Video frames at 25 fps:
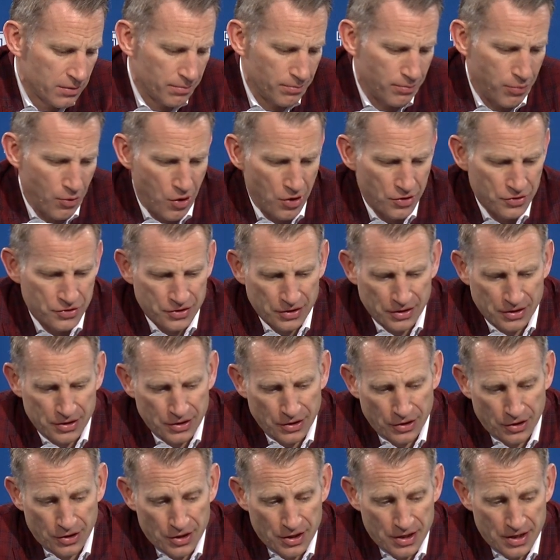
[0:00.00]
ball
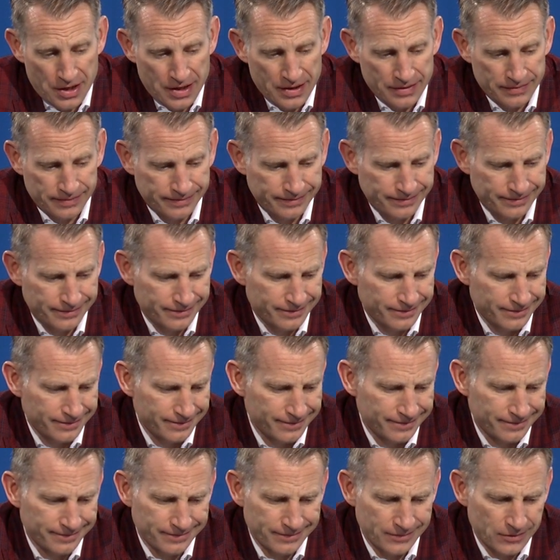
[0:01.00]
security,
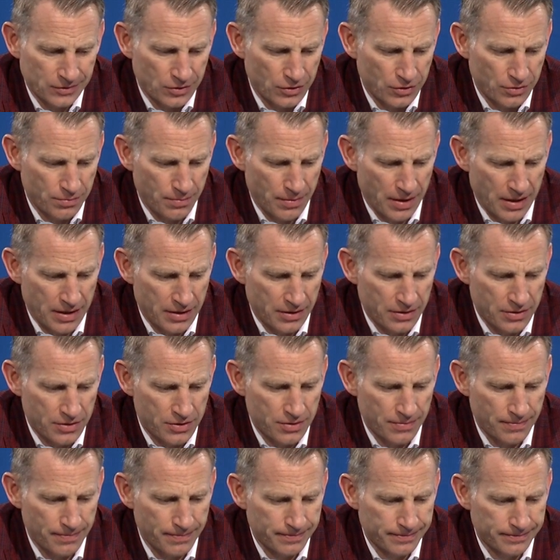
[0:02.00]
just making
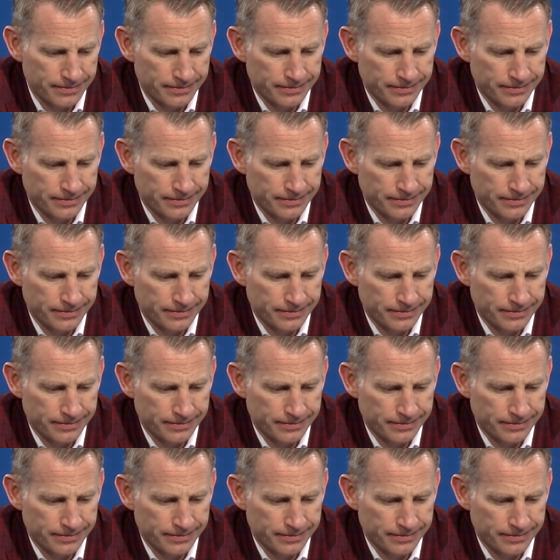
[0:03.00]
some